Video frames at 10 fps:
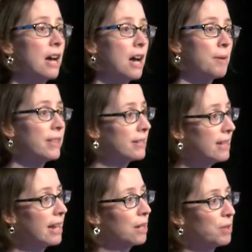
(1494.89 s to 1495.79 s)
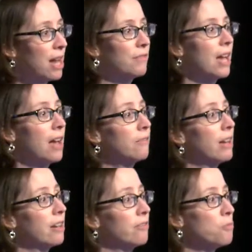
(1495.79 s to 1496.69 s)
Um, and then second, we have the
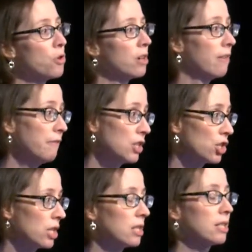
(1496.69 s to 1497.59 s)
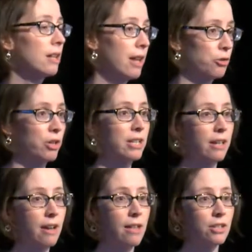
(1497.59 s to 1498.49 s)
advent of more efficient electric
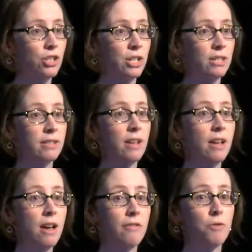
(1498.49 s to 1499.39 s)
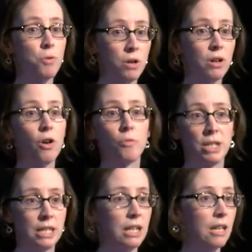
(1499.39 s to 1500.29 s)
technologies for home
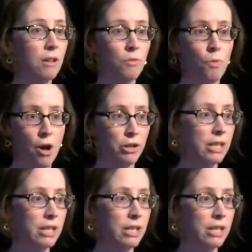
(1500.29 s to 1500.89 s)
heating, water